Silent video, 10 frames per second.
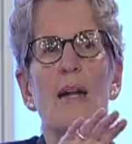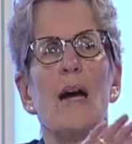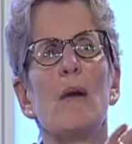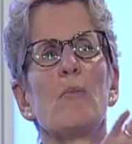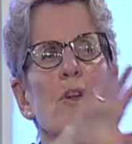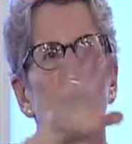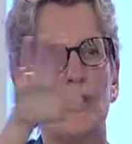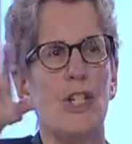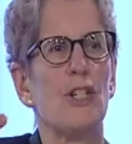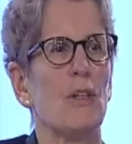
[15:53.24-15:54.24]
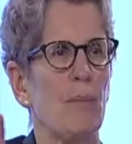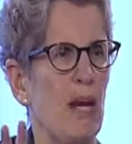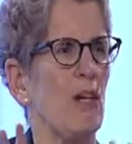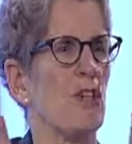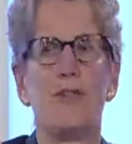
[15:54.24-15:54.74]
number of regional
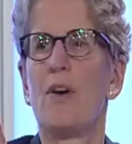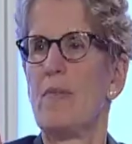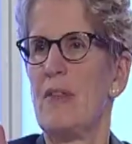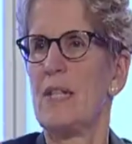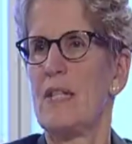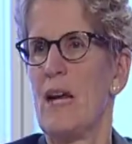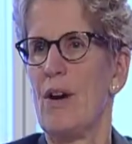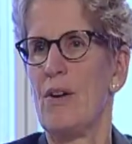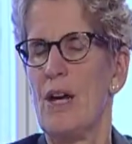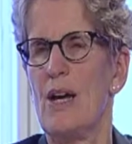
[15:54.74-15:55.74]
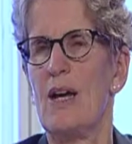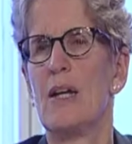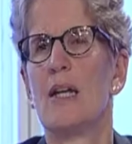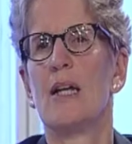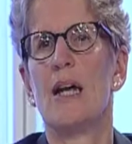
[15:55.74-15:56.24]
mayors from this area
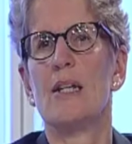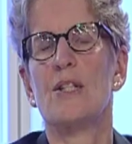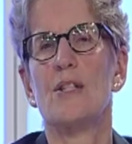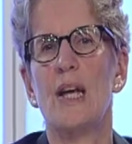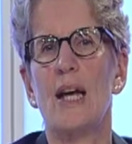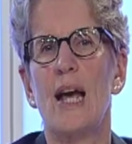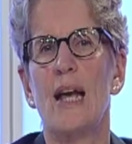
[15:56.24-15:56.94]
yesterday,